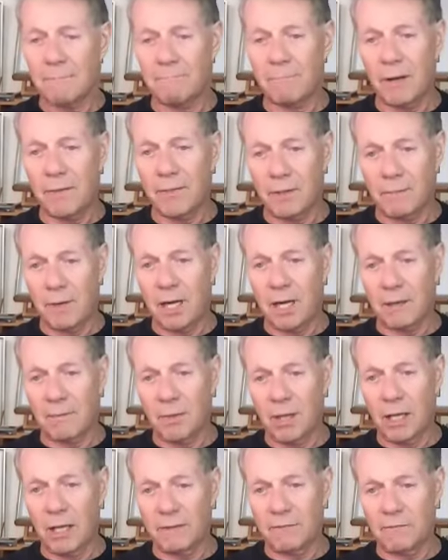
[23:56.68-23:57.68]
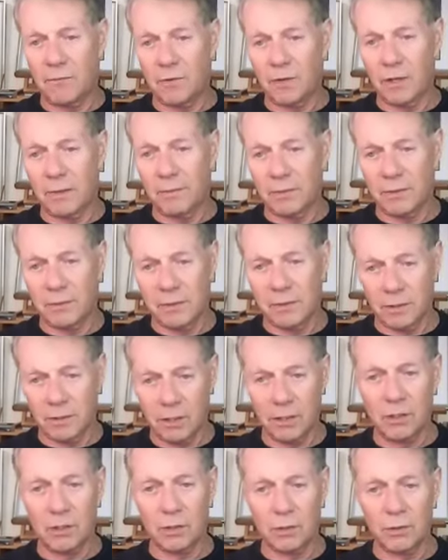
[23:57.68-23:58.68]
the bottom line from, and the
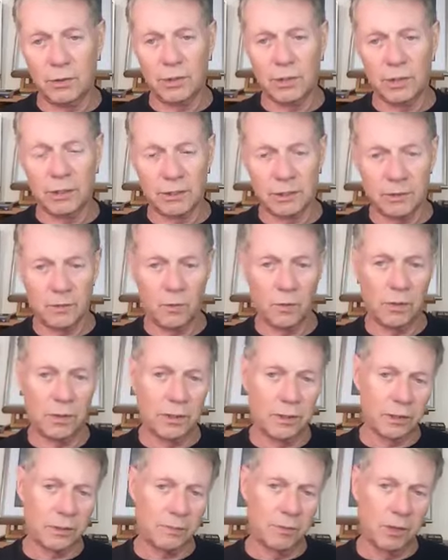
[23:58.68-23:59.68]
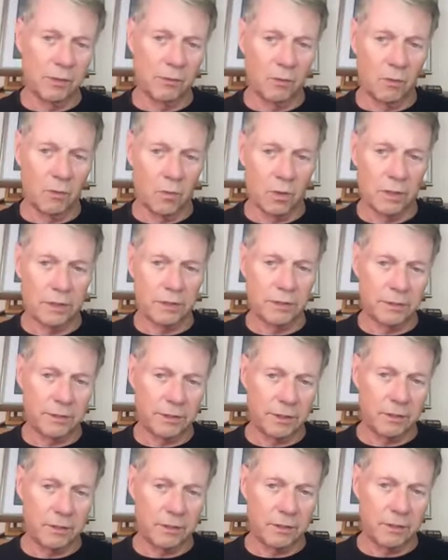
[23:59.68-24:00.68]
conclusion as to whether the experiment worked or
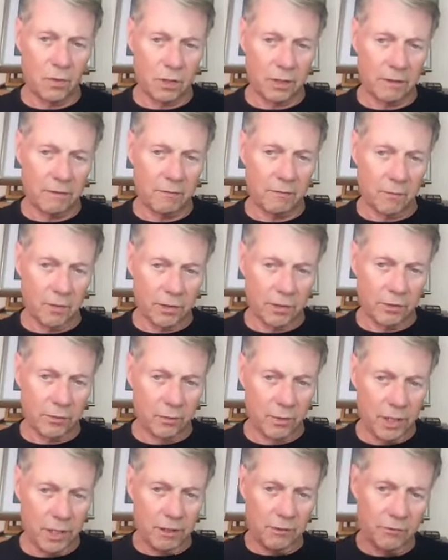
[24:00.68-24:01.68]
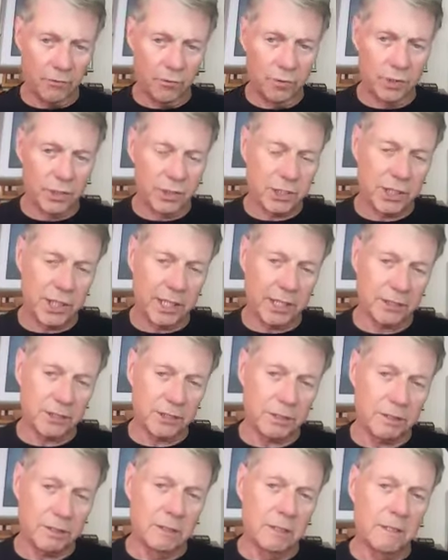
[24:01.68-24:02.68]
didn't work when you're reading through the
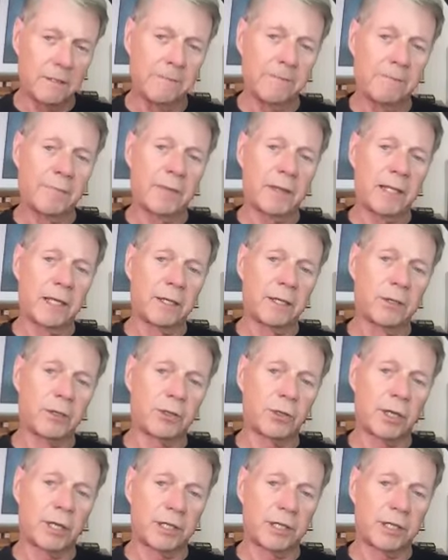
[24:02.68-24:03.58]
text and you're trying to